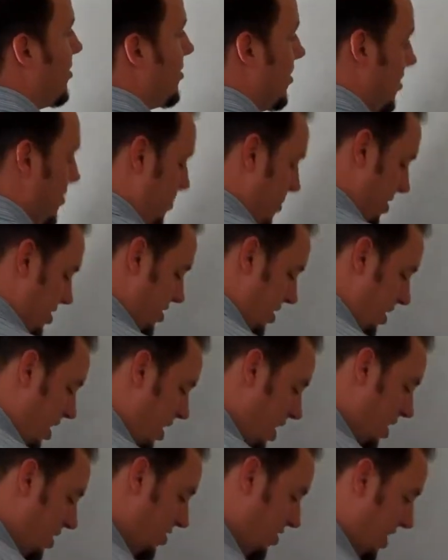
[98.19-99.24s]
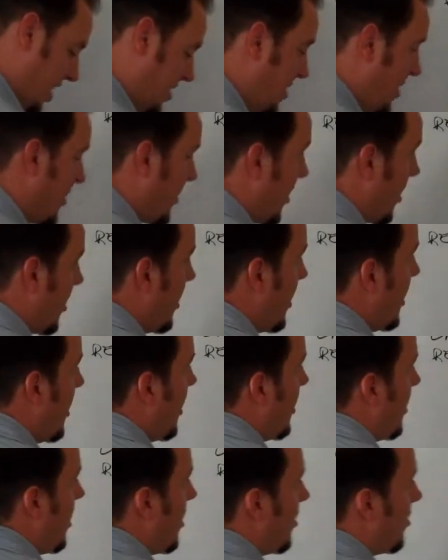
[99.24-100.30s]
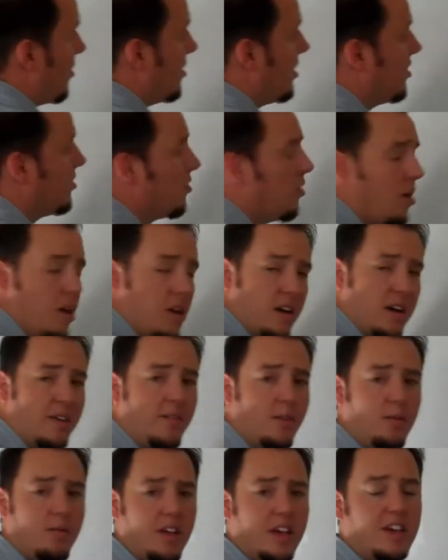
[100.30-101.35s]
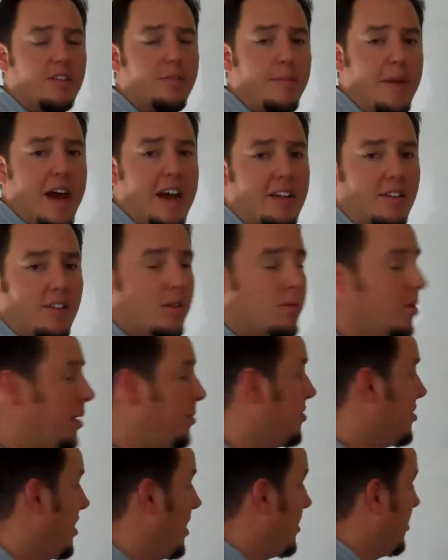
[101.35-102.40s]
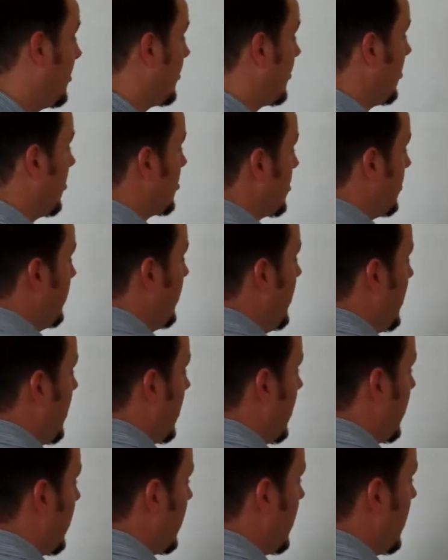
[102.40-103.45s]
So there's a bunch of sites out there. Now, these will all give you links back to your website. There's social media.